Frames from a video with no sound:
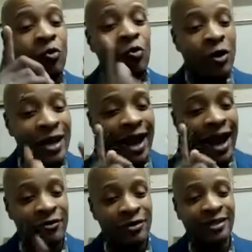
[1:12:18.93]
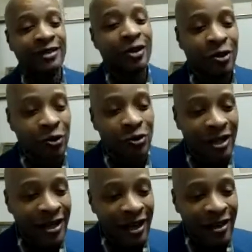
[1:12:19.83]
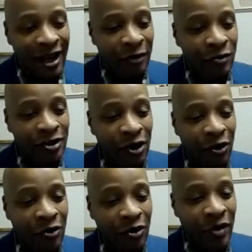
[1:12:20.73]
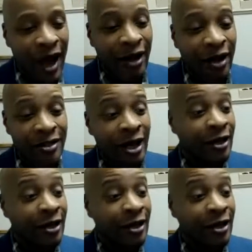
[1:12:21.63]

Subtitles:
we have just concluded another episode of Black Authors.